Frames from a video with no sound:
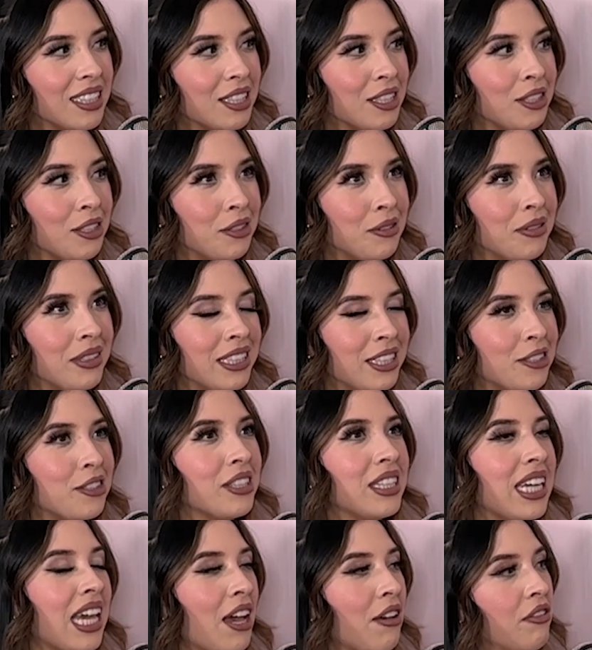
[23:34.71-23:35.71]
you
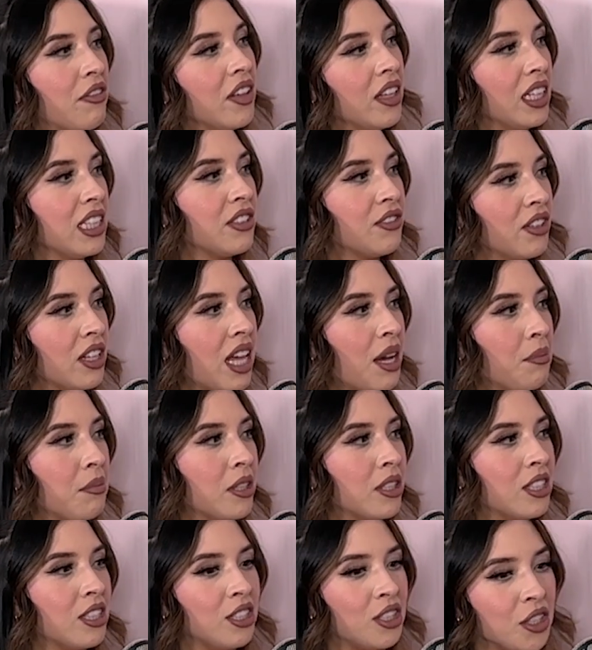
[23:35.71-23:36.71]
literally have feelings for that person